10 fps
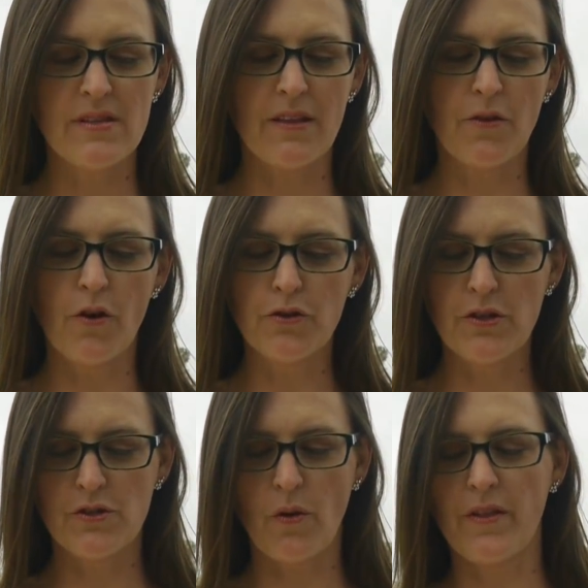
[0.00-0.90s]
At the
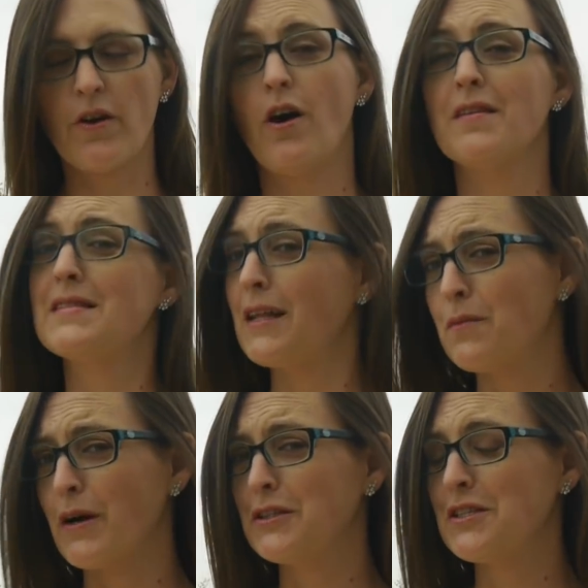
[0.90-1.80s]
grocery store they're called
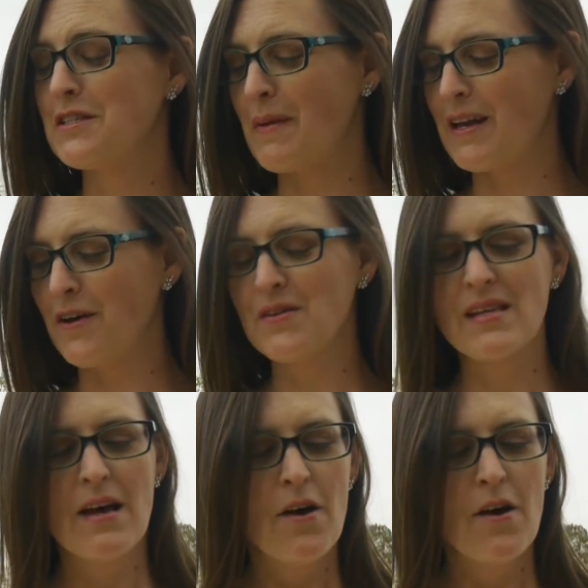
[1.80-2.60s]
celebration tomatoes.